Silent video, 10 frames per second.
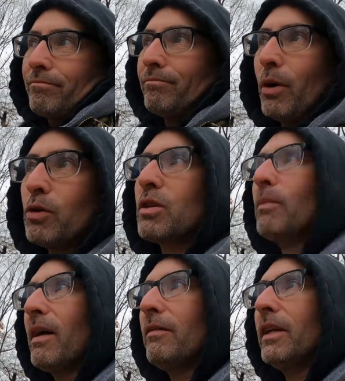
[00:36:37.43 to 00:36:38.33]
most of
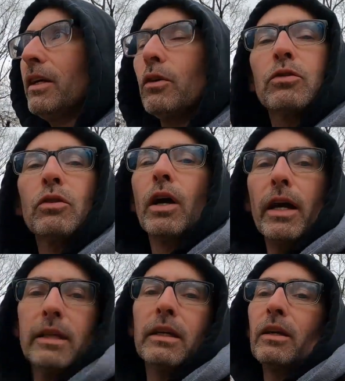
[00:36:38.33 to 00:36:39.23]
my videos are
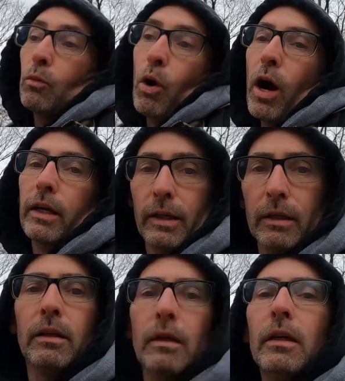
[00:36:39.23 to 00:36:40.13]
hiking and walking.
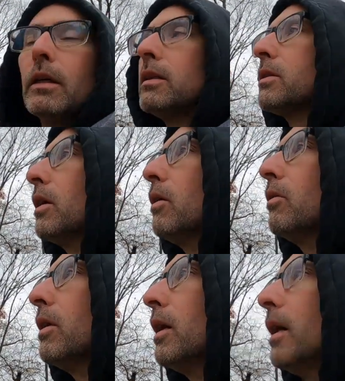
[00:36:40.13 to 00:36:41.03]
So